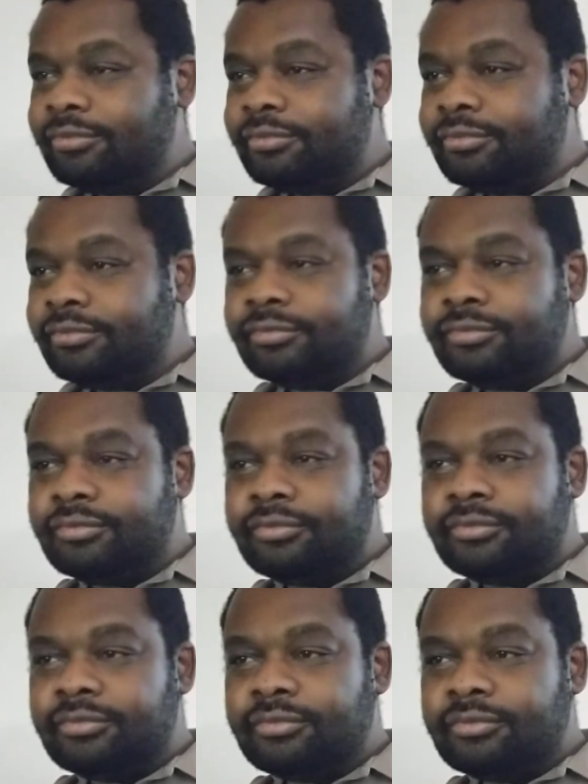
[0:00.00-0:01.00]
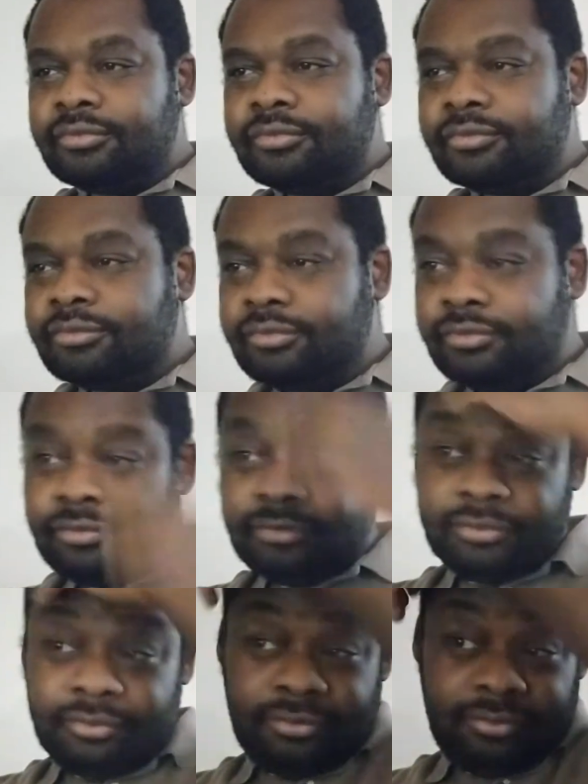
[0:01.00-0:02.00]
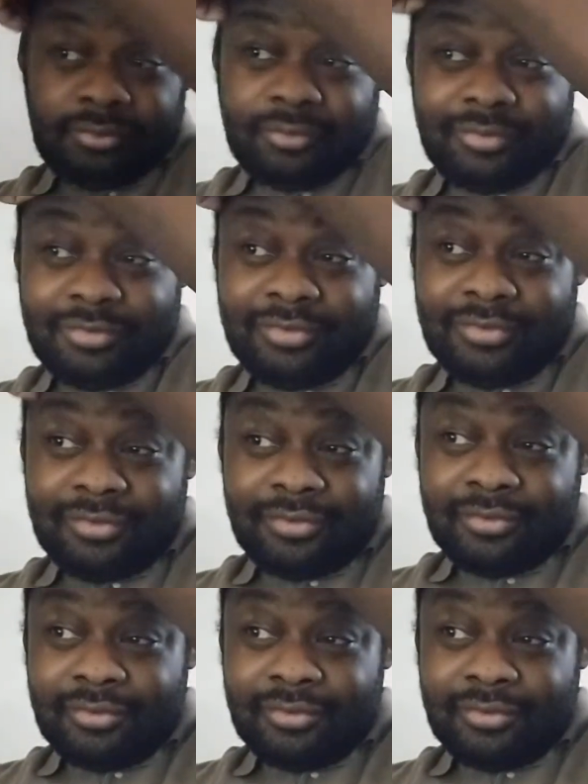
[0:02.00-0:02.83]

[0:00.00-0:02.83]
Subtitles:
(no one is talking)